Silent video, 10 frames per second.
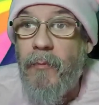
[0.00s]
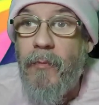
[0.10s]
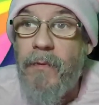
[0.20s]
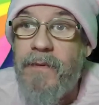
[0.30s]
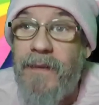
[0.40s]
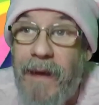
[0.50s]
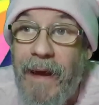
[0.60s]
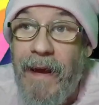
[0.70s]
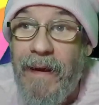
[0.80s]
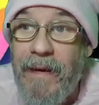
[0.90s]

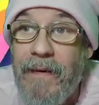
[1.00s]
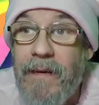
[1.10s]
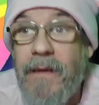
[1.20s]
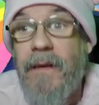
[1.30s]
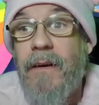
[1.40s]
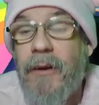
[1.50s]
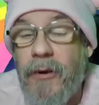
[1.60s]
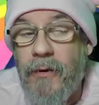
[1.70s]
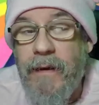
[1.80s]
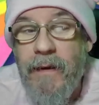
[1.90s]
Today,
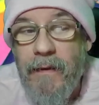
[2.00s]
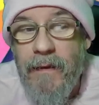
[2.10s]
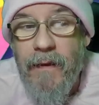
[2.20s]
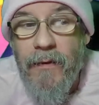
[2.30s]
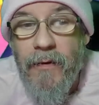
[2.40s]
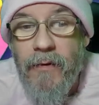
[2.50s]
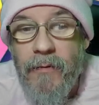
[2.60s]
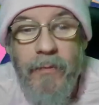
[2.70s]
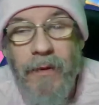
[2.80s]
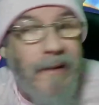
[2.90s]
Curdy, the other,
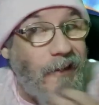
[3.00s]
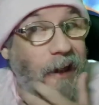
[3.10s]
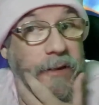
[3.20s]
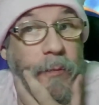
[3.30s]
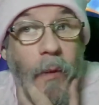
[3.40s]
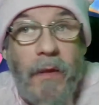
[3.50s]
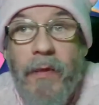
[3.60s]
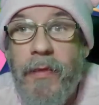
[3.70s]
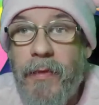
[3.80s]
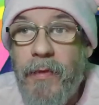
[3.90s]
last
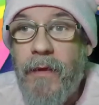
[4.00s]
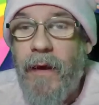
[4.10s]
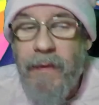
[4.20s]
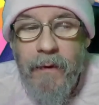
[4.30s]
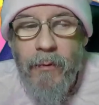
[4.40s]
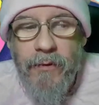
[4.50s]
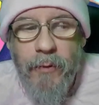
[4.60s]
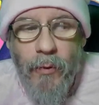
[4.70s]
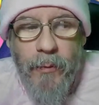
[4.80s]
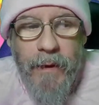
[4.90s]
month, I think it was
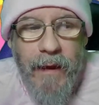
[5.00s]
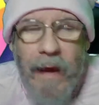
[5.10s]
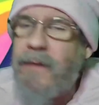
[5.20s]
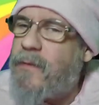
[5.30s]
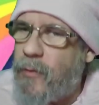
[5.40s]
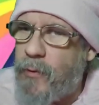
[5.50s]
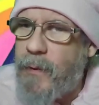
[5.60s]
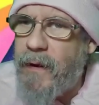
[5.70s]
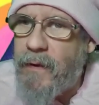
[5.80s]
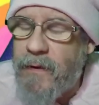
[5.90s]
toward the beginning, actually toward the
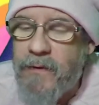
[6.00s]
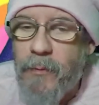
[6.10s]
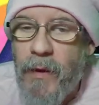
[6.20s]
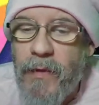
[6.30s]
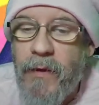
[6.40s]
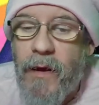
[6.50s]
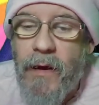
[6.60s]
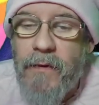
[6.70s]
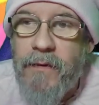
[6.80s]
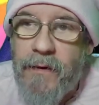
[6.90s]
beginning of this month,
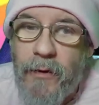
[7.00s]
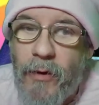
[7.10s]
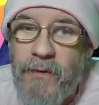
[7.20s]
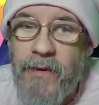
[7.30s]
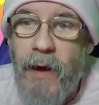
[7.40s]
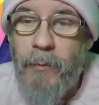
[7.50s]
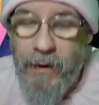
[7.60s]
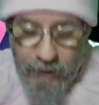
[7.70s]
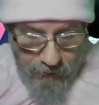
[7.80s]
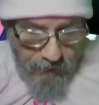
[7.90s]
she had gone shopping
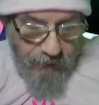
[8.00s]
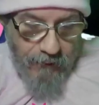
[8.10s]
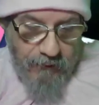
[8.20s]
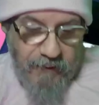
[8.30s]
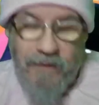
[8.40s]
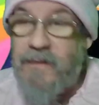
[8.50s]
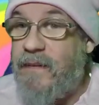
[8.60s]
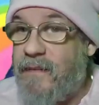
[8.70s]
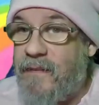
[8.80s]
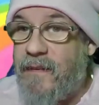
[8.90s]
and she had seen
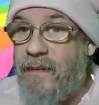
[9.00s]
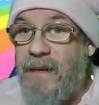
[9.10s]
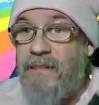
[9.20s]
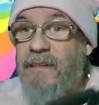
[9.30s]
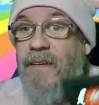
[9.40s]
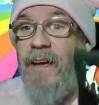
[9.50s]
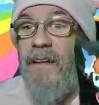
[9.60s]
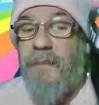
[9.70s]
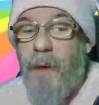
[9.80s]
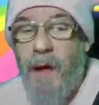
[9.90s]
that they still had
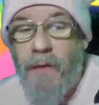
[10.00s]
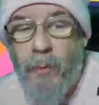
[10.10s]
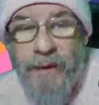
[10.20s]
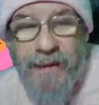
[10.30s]
some Halloween